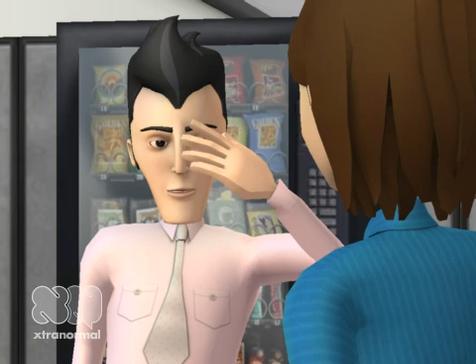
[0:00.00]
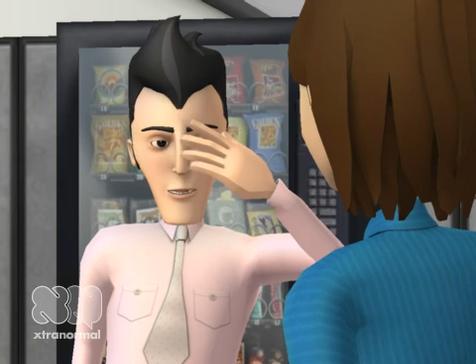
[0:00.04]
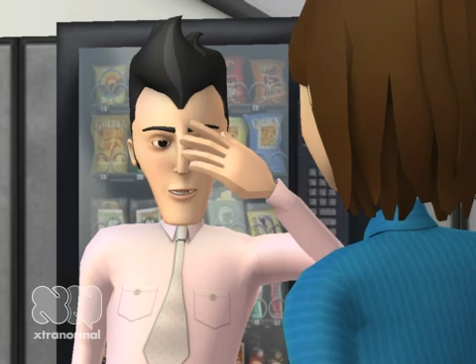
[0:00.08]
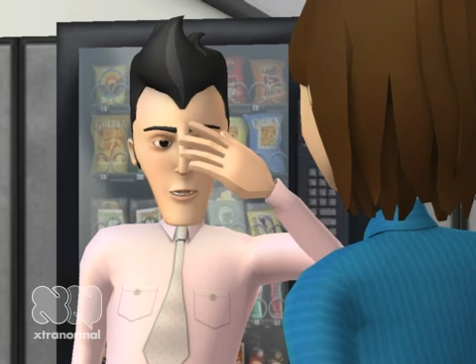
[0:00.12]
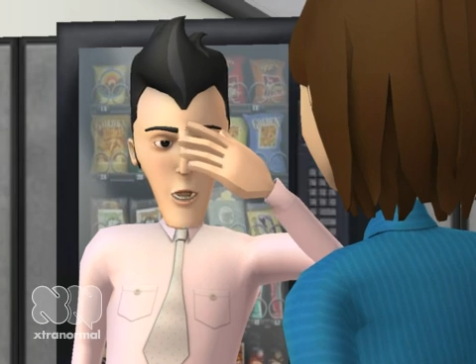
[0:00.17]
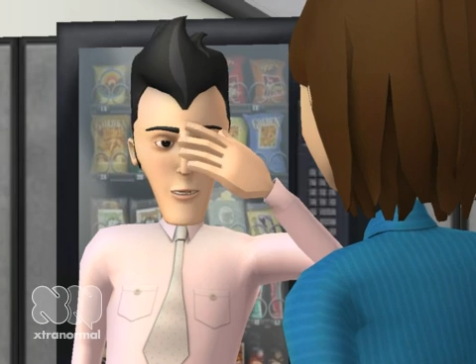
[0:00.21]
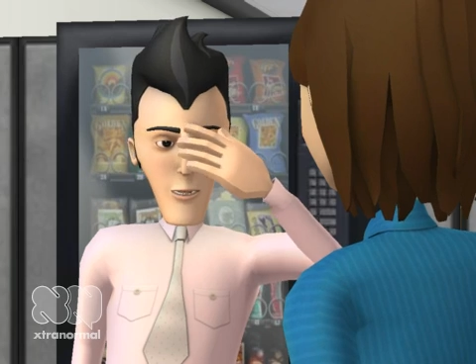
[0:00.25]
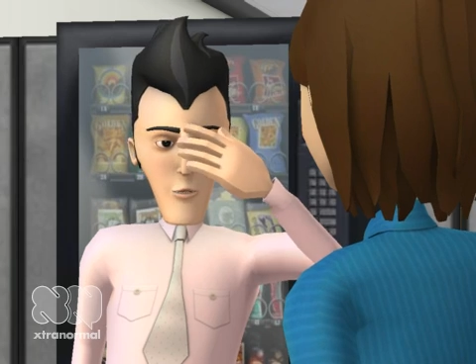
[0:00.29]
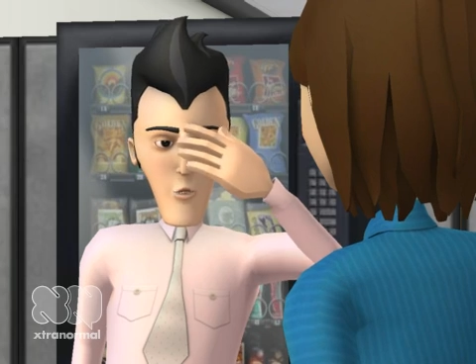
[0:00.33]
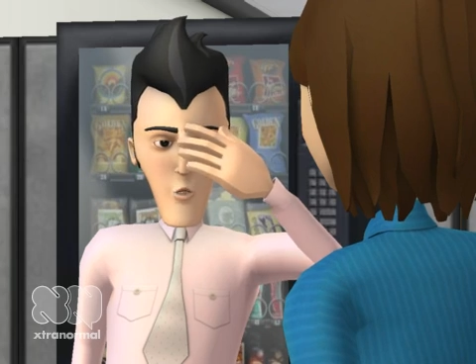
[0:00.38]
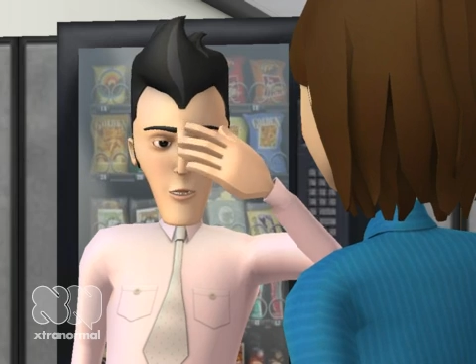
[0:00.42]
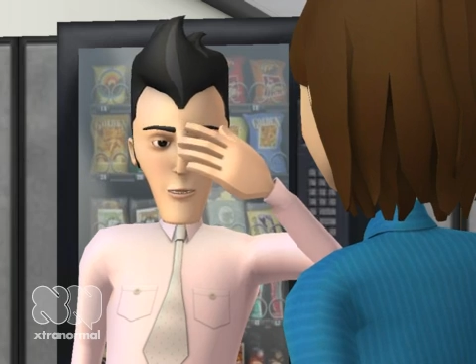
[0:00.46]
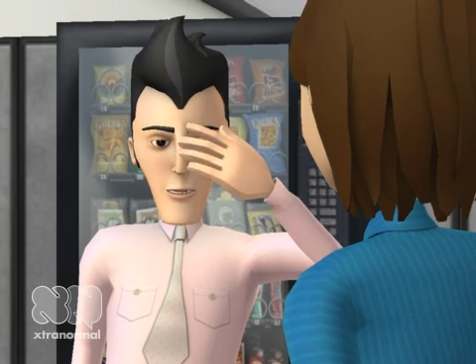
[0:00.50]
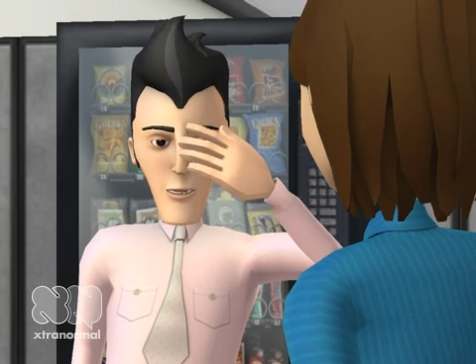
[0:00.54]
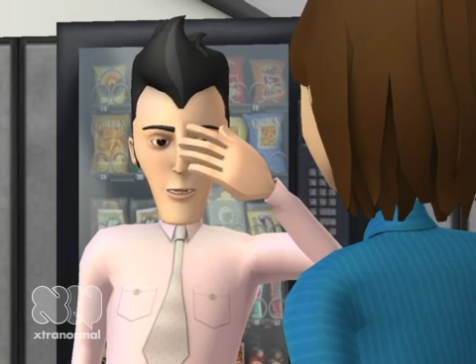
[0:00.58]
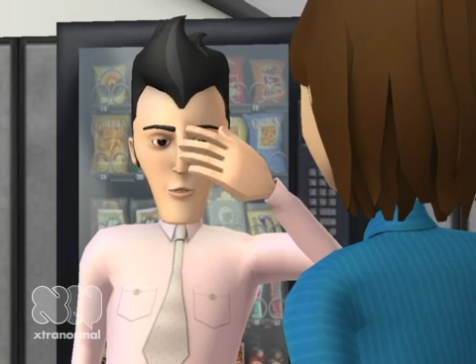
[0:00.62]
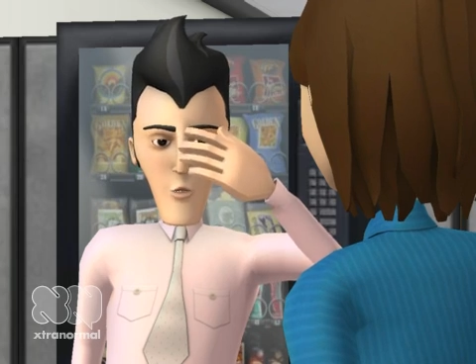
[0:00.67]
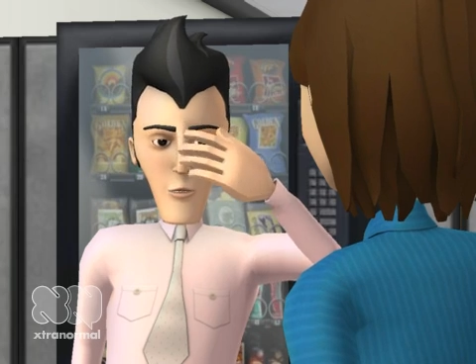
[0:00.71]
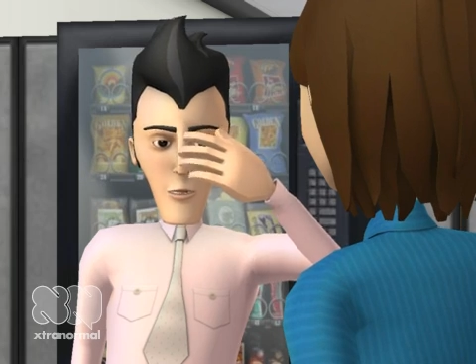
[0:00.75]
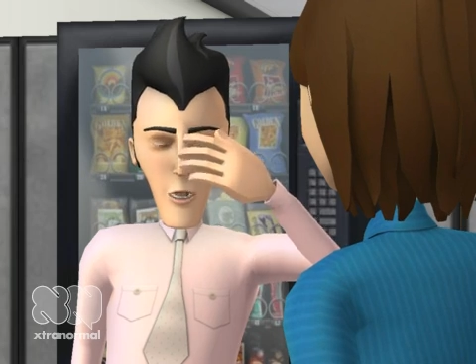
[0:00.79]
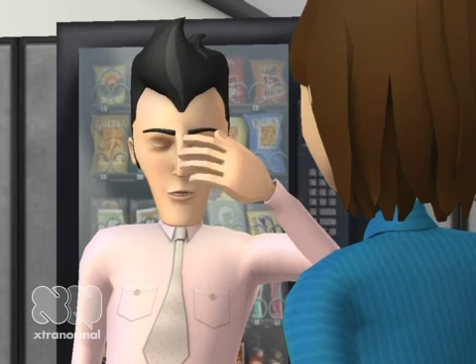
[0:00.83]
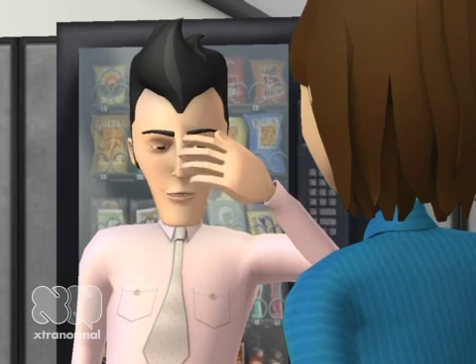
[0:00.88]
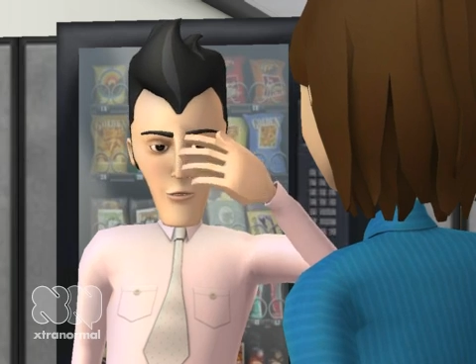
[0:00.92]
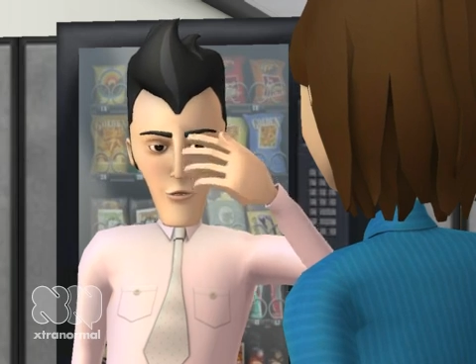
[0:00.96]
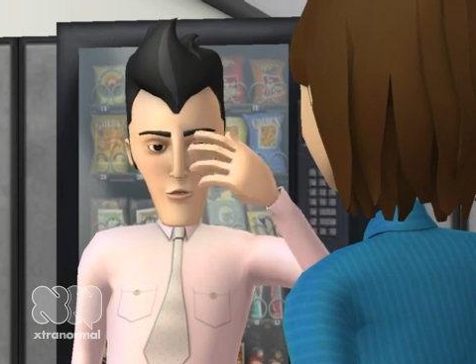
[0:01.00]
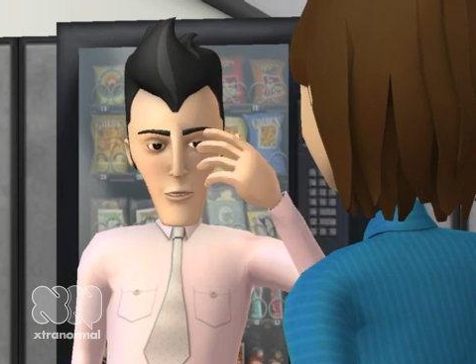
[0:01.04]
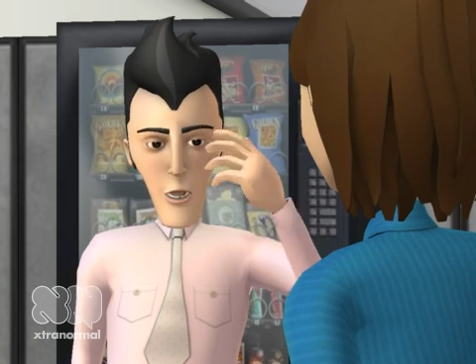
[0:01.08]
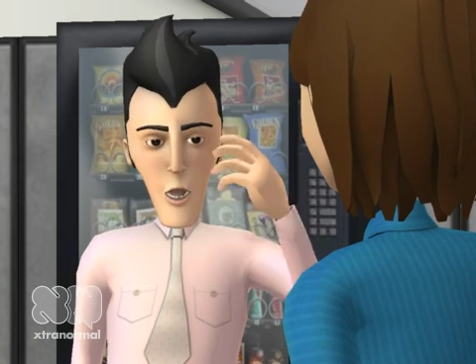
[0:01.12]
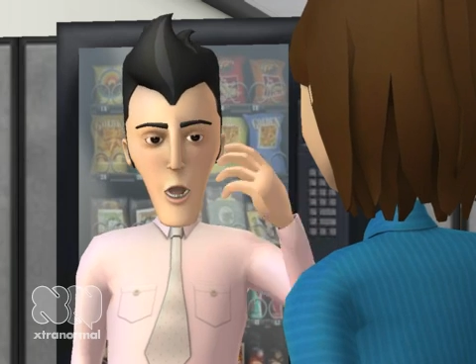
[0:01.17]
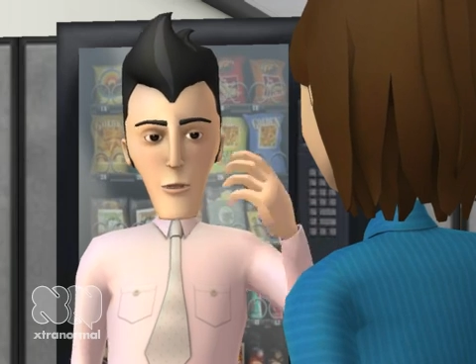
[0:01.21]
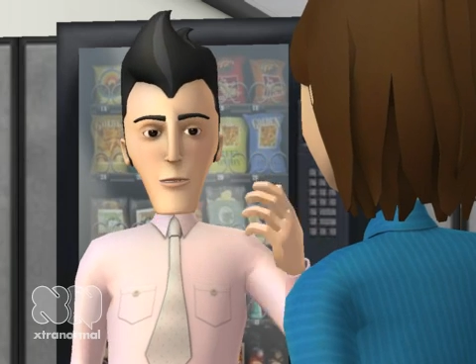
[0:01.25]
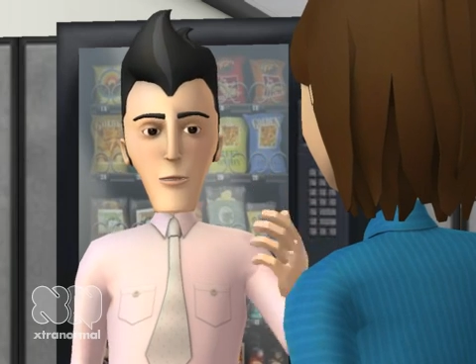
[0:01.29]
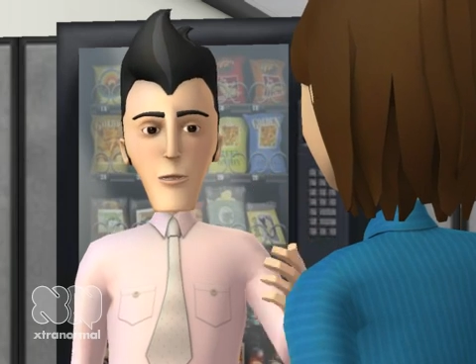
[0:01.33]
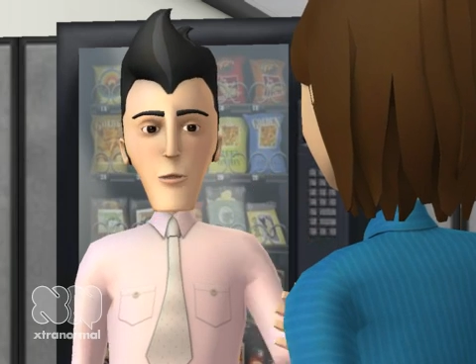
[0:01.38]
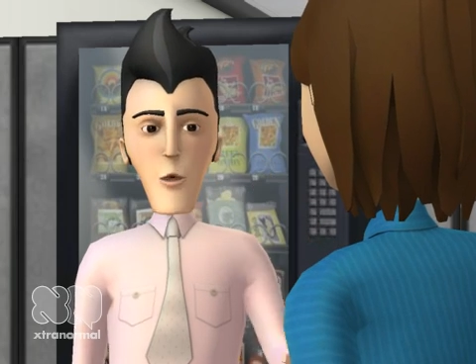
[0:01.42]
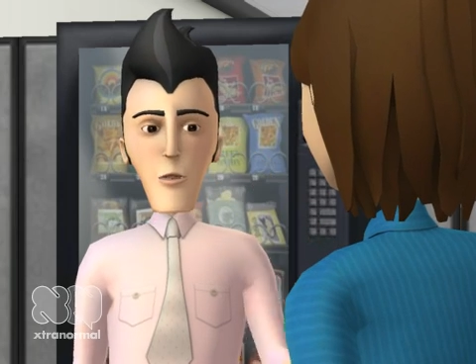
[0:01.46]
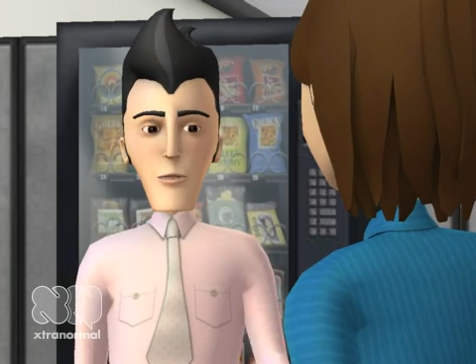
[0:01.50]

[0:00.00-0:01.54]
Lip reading: don't want to have a family